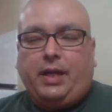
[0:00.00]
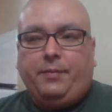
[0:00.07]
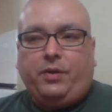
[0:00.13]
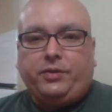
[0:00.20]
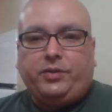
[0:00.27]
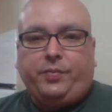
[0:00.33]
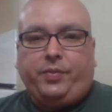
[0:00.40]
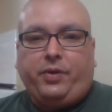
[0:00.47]

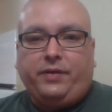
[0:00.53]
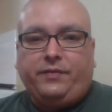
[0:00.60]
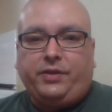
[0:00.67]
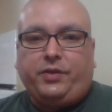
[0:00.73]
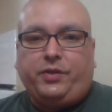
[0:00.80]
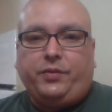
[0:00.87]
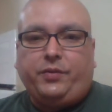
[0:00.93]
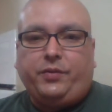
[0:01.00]
also part of the
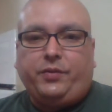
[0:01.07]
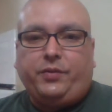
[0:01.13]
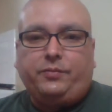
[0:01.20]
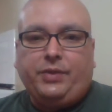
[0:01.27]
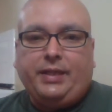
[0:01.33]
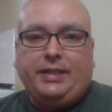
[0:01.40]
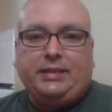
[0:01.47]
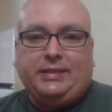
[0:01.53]
curriculum
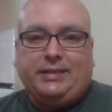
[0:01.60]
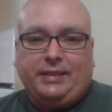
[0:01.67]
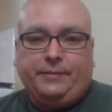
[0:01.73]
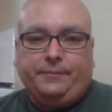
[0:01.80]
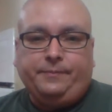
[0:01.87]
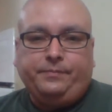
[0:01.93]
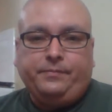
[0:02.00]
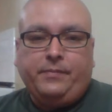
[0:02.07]
writing
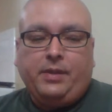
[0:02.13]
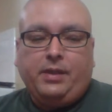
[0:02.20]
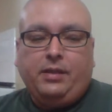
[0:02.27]
team.